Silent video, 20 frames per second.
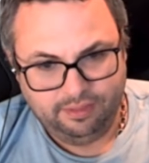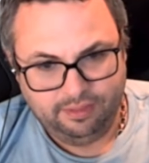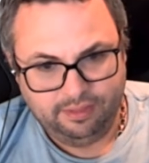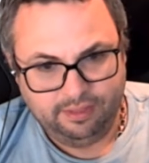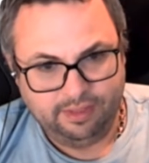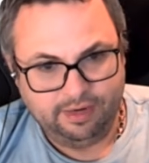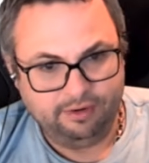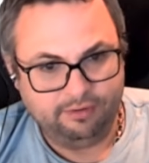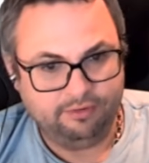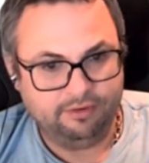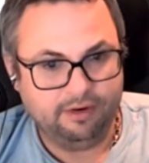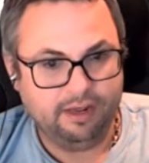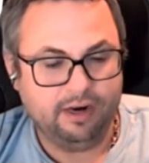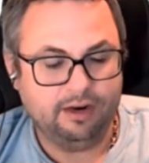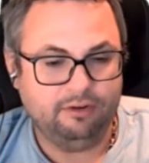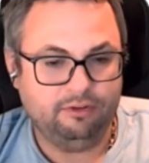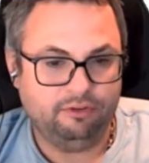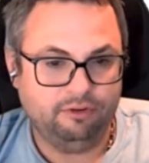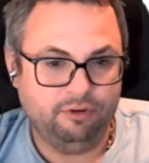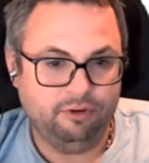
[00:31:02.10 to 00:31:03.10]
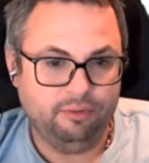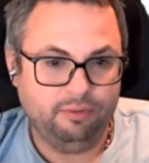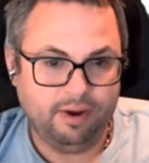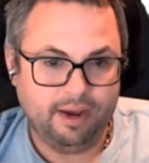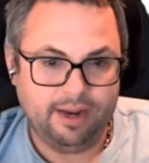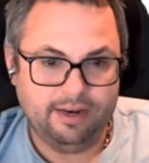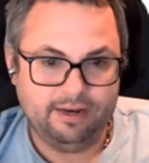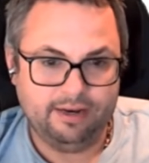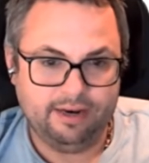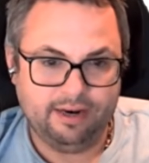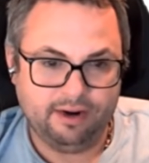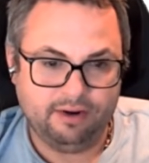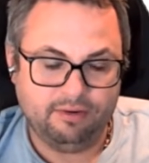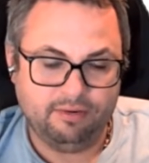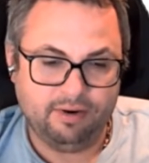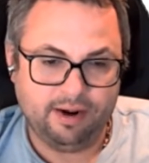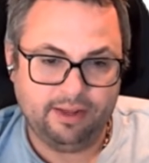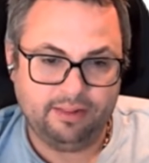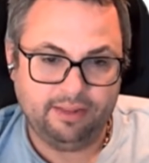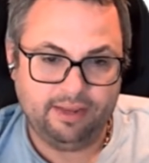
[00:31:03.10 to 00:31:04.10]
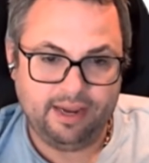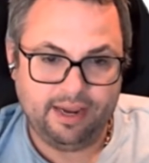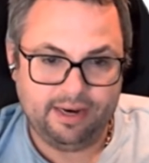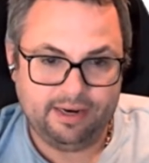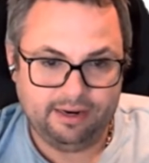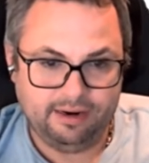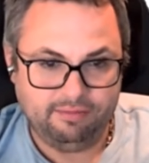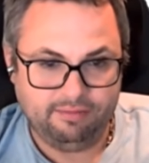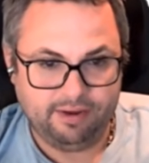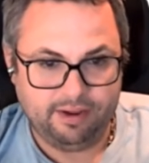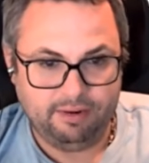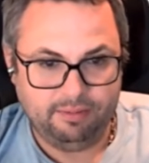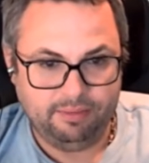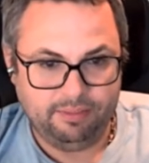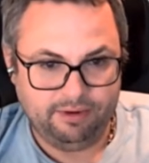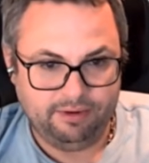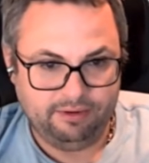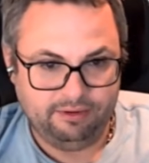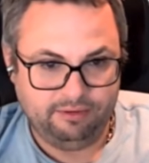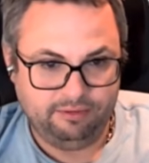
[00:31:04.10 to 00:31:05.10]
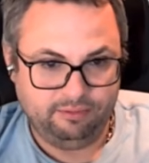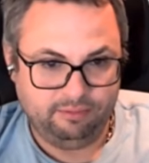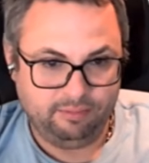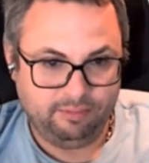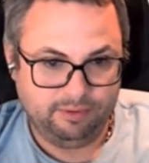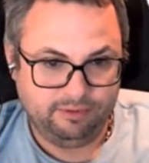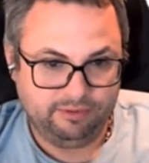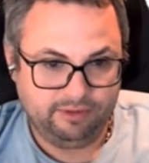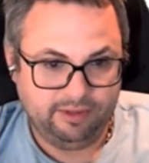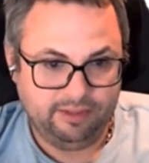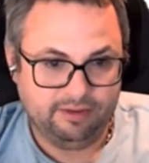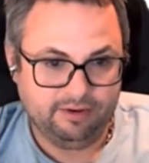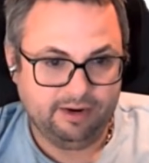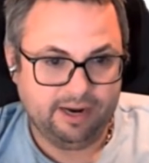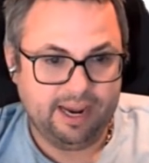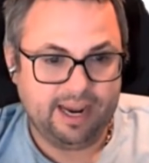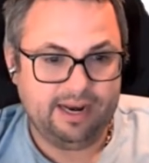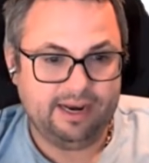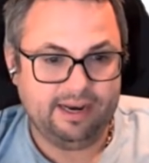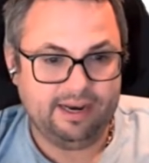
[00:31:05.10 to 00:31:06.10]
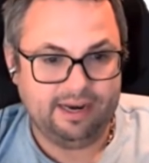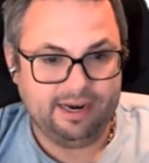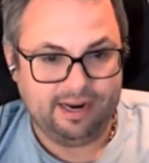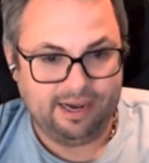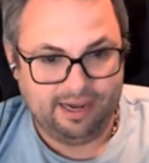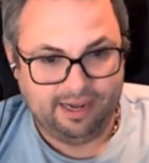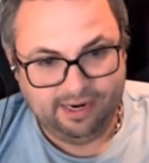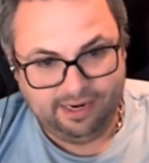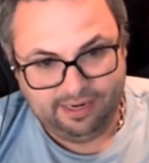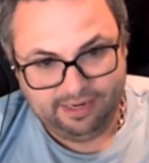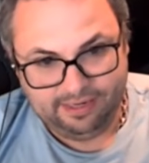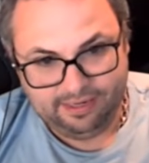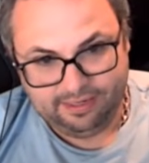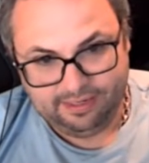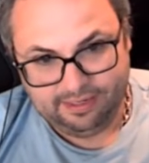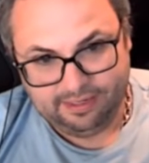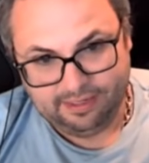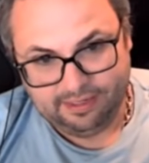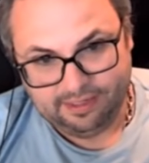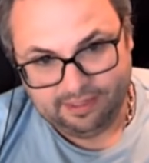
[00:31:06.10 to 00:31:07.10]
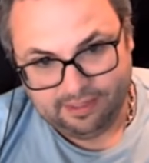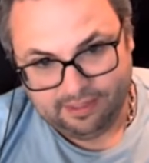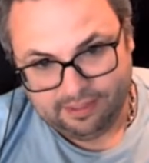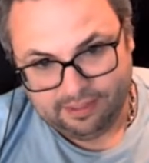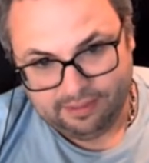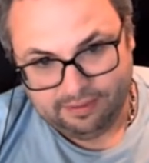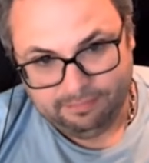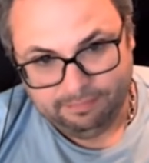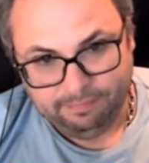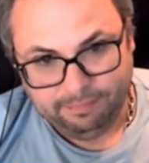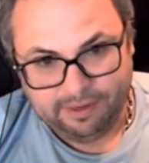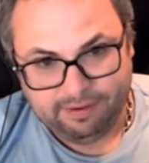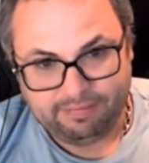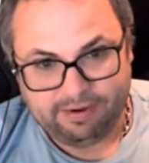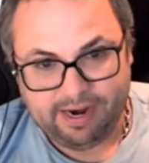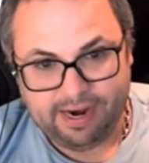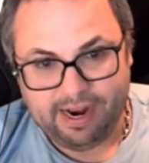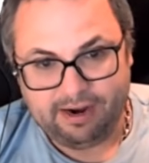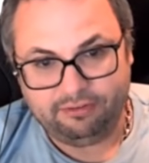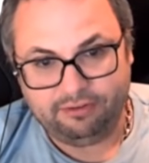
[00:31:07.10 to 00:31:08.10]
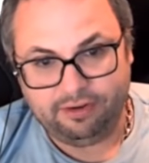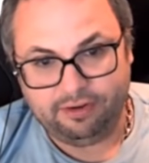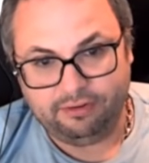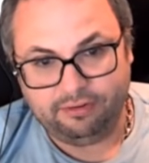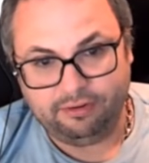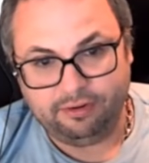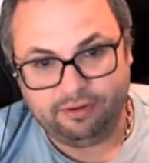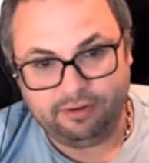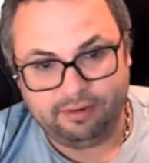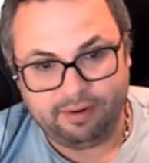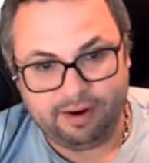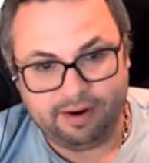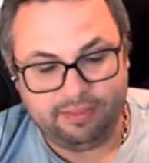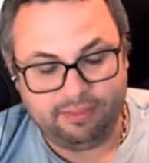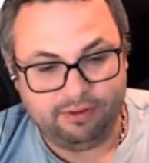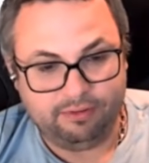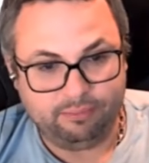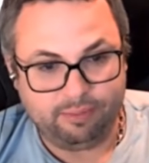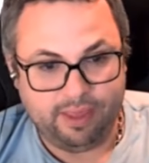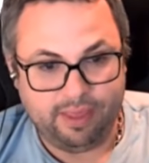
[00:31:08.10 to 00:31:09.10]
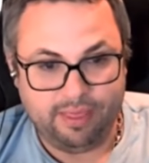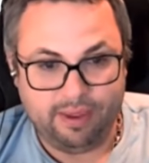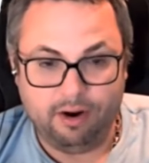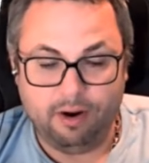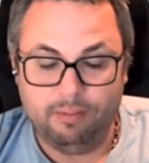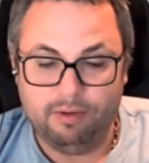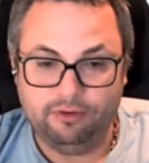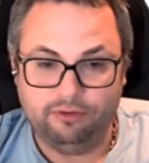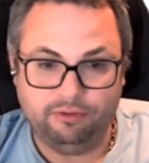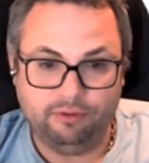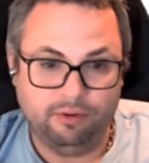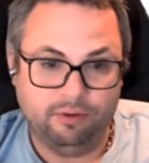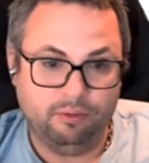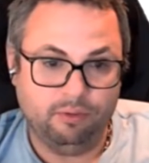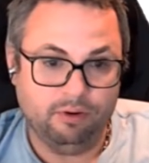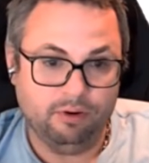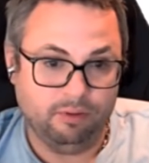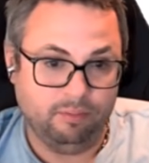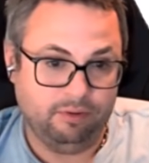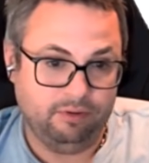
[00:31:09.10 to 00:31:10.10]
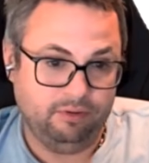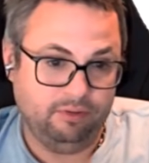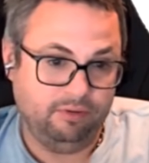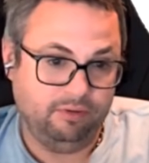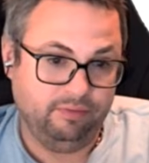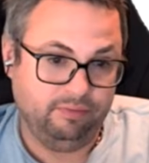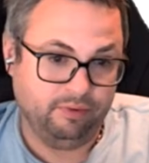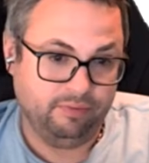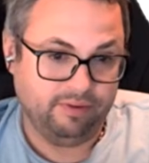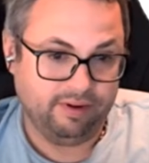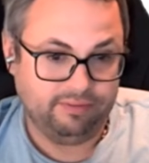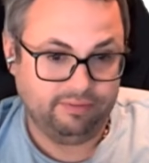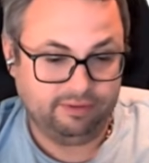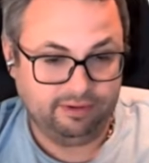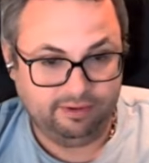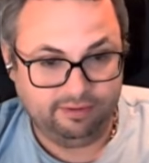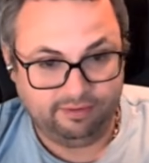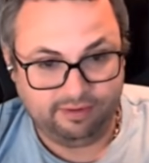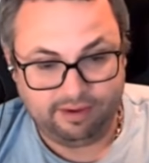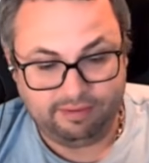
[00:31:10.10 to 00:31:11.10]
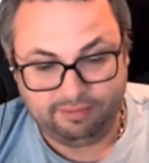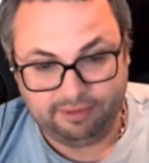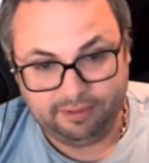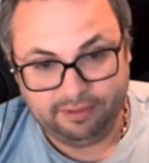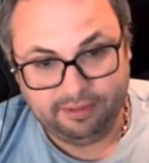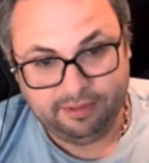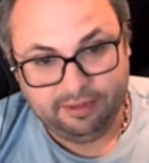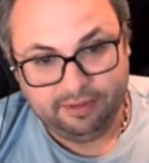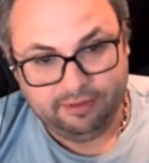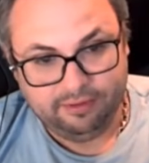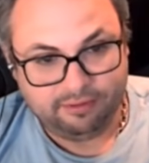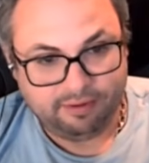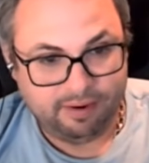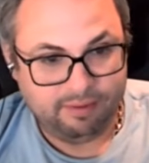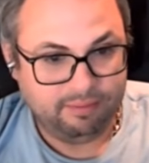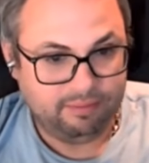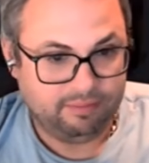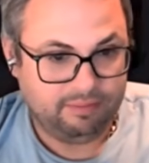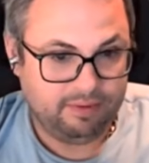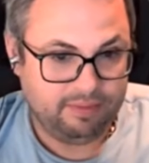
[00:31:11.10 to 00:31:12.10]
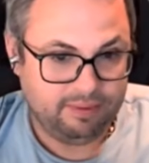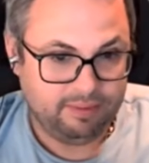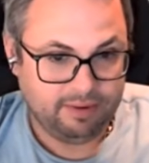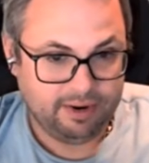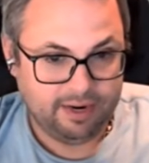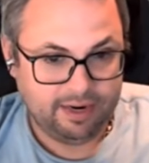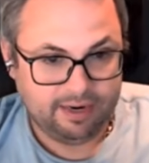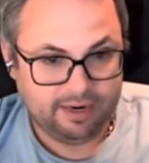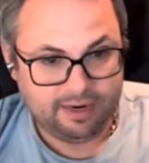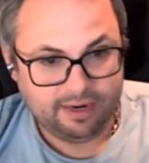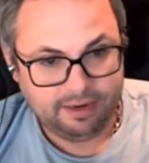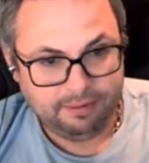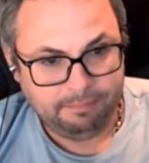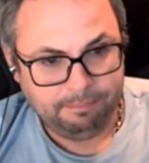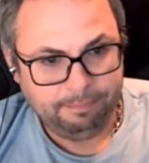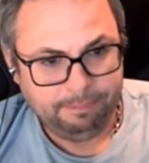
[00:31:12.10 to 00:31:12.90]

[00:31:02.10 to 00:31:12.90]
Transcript: That is not a 2. I did not correctly identify what the digits were missing. They're 8 and 9. If I'd actually just looked around it this way, they almost go in order. 1, 2, 3, 4, 5, 6, 7. So I would have known they were 8 and 9.